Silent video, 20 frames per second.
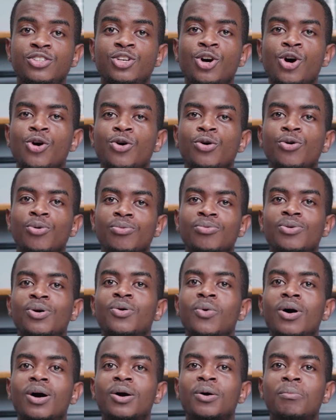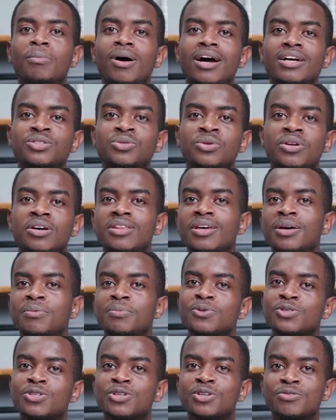Yo, welcome back to another
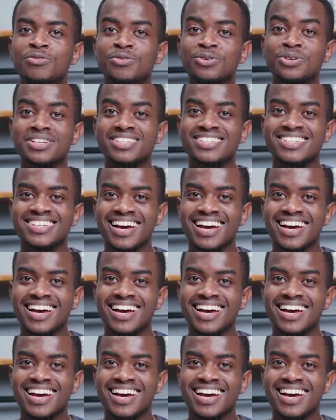episode of UX